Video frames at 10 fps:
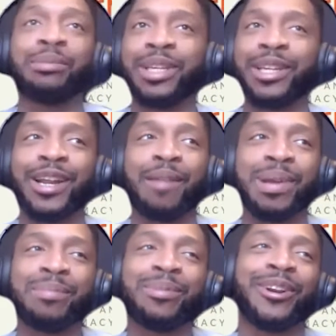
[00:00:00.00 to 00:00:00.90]
to be there. I
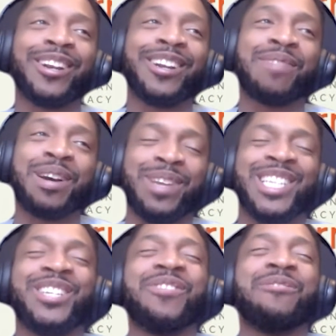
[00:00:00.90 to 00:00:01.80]
remember my
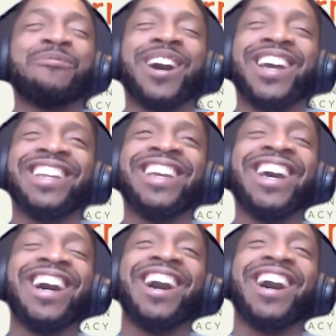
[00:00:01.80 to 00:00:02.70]

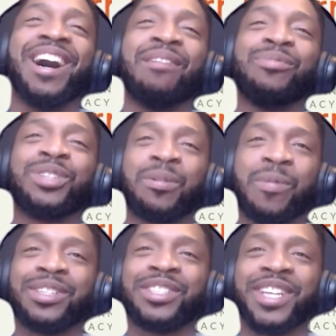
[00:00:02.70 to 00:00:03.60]
PGY1,
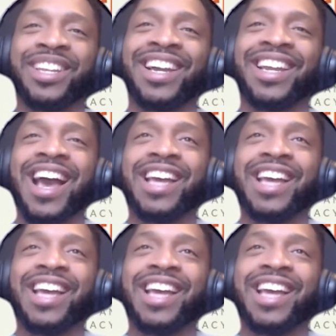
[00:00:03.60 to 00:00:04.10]
someone said like,